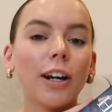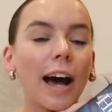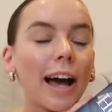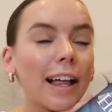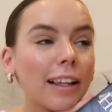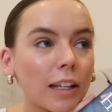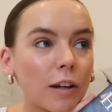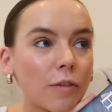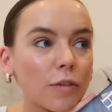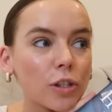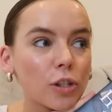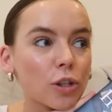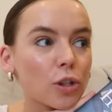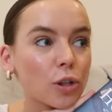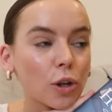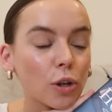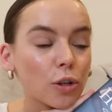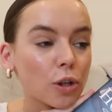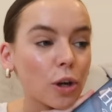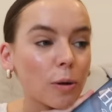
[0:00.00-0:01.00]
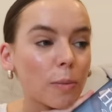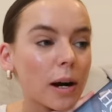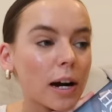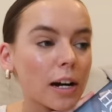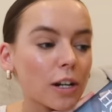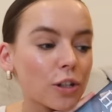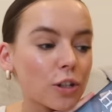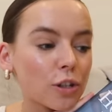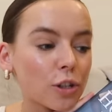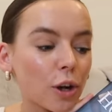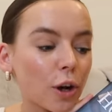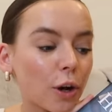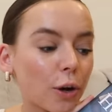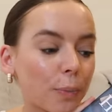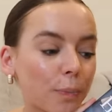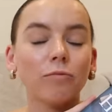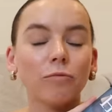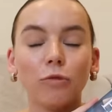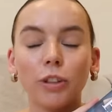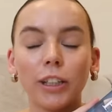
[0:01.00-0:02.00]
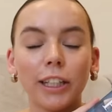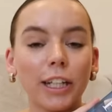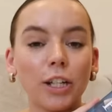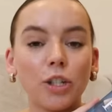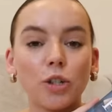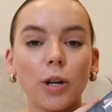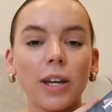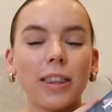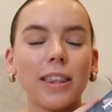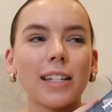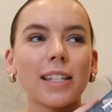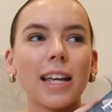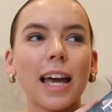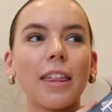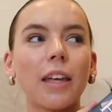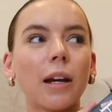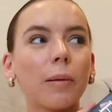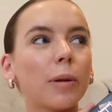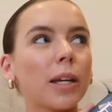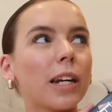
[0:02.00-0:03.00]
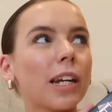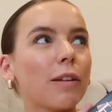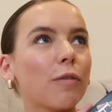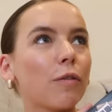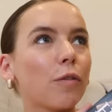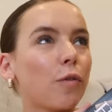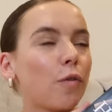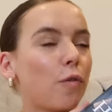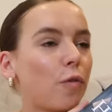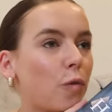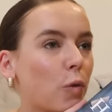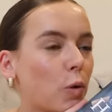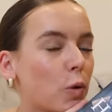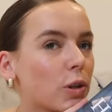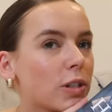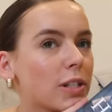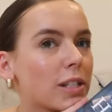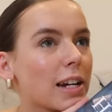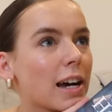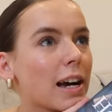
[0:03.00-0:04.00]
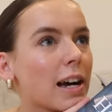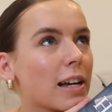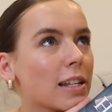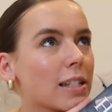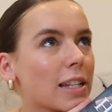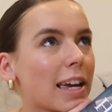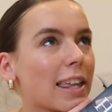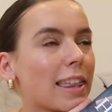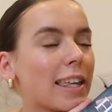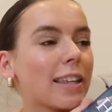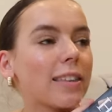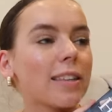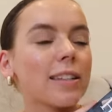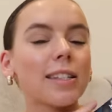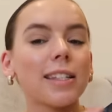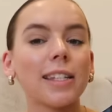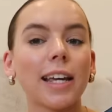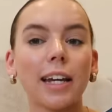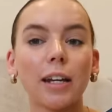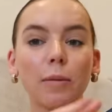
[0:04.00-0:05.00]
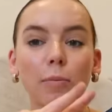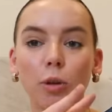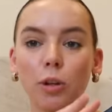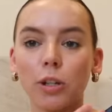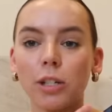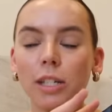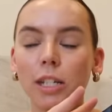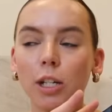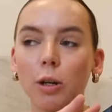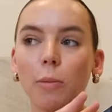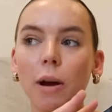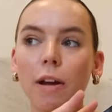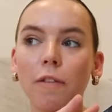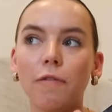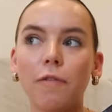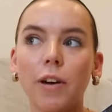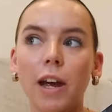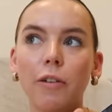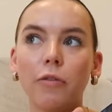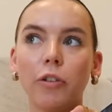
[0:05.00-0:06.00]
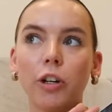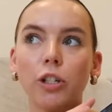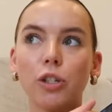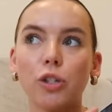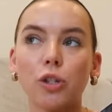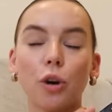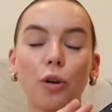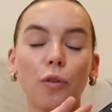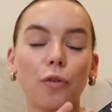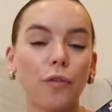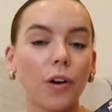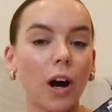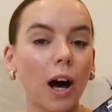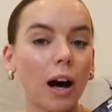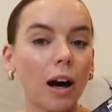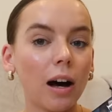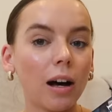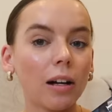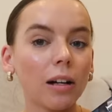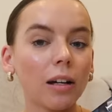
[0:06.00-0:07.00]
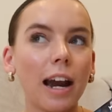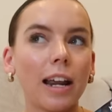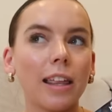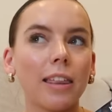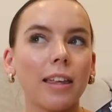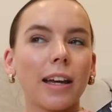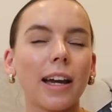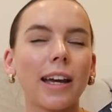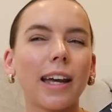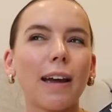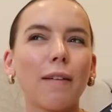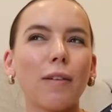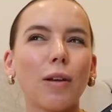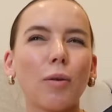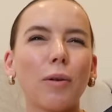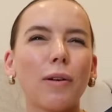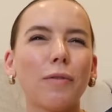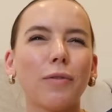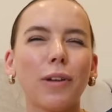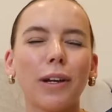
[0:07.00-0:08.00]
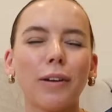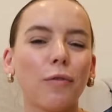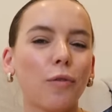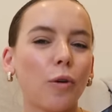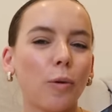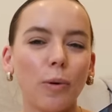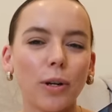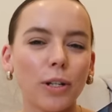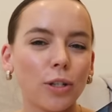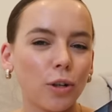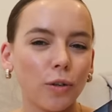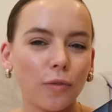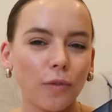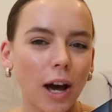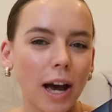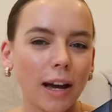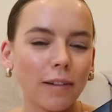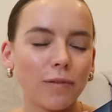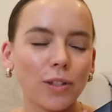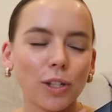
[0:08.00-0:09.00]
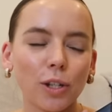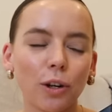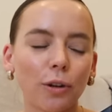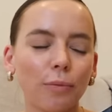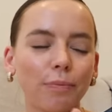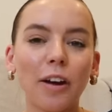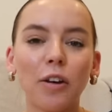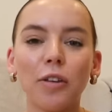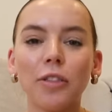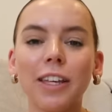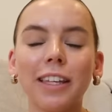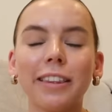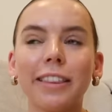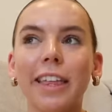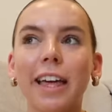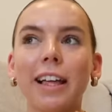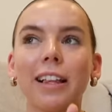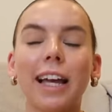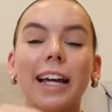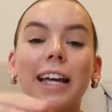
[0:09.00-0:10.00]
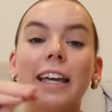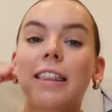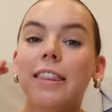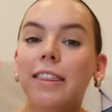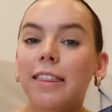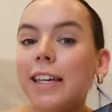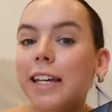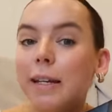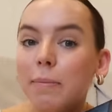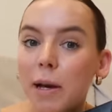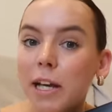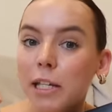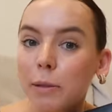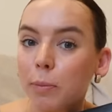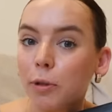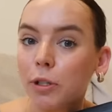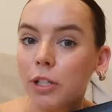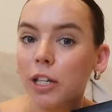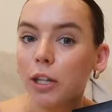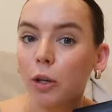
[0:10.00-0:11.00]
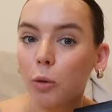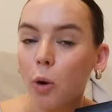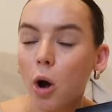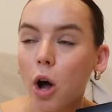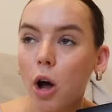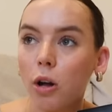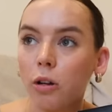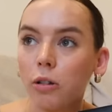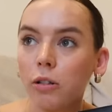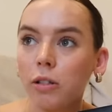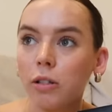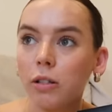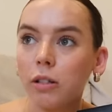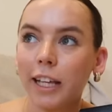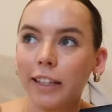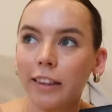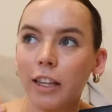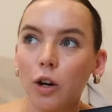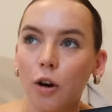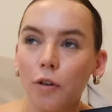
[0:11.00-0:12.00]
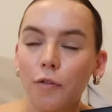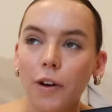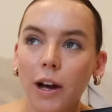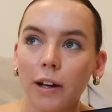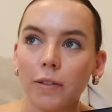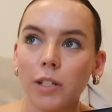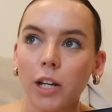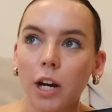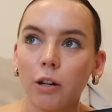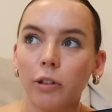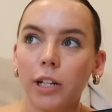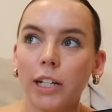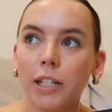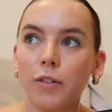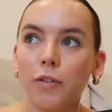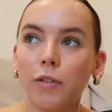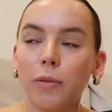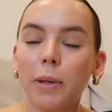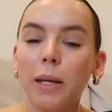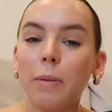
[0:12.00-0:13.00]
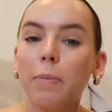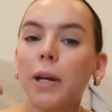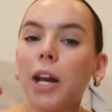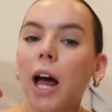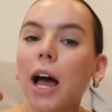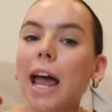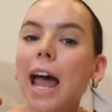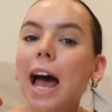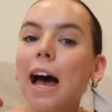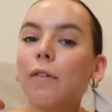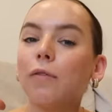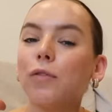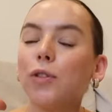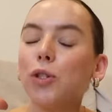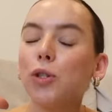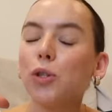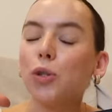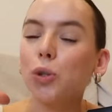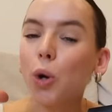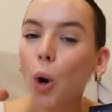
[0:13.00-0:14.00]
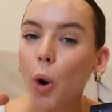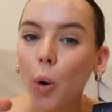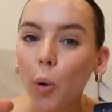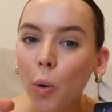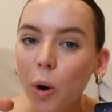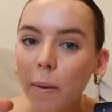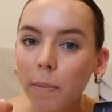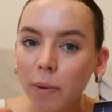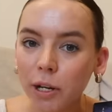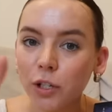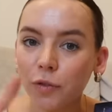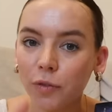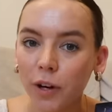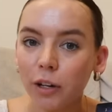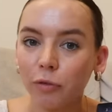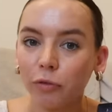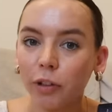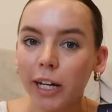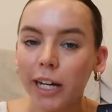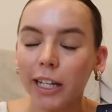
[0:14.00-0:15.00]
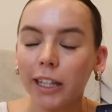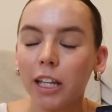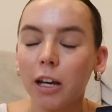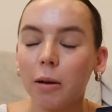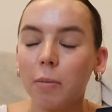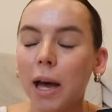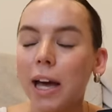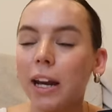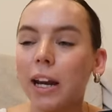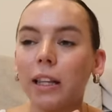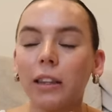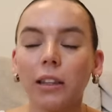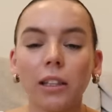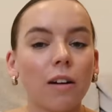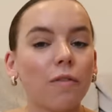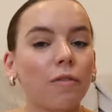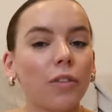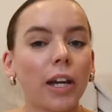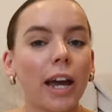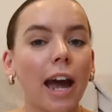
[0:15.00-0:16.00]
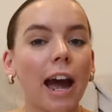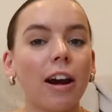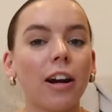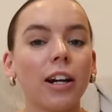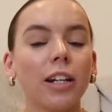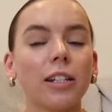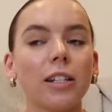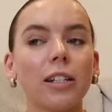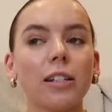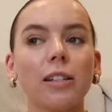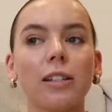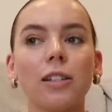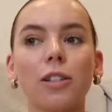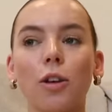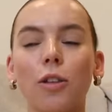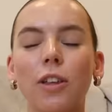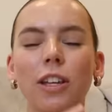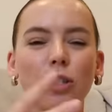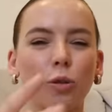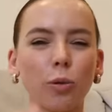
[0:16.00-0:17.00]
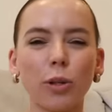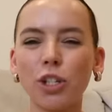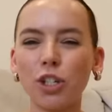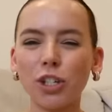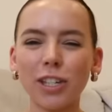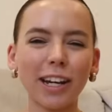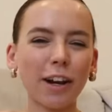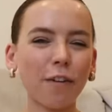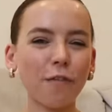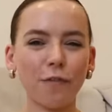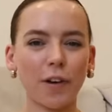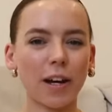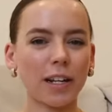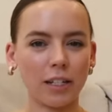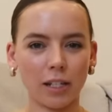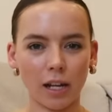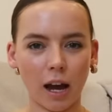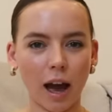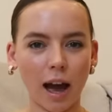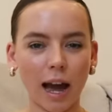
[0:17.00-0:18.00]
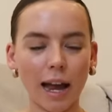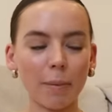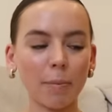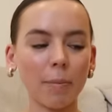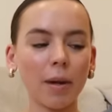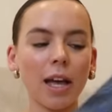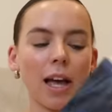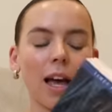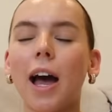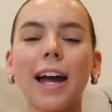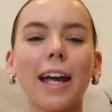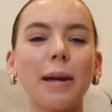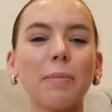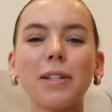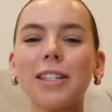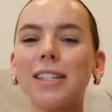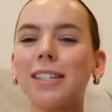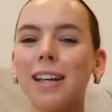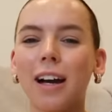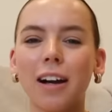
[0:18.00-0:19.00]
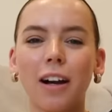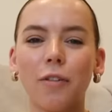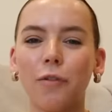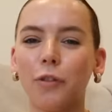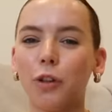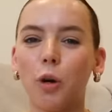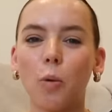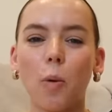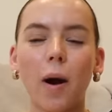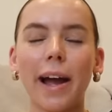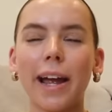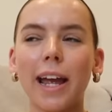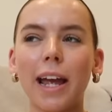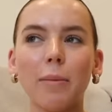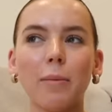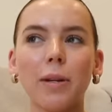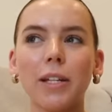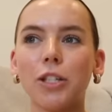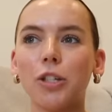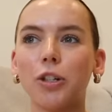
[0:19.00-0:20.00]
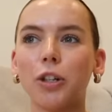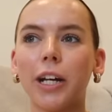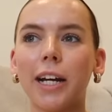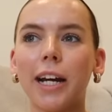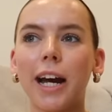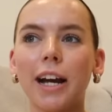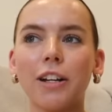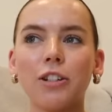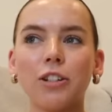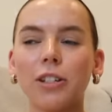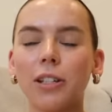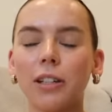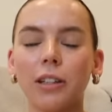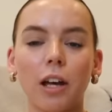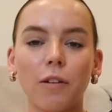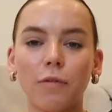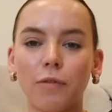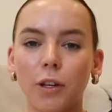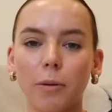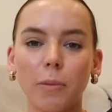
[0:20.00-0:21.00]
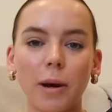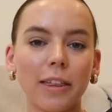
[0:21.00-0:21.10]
I love it so much. So really enjoyed this. I think I'm gonna give it 4 stars. I think the second book is still my favorite so far, and I think I gave that one like 4.25. so I don't think they're like the best books in the world. Like they're not 5-star reads for me, but I have so much fun reading them and I love the characters, so it's always just like a fun time. I am a sucker for a YA mystery. I just love them.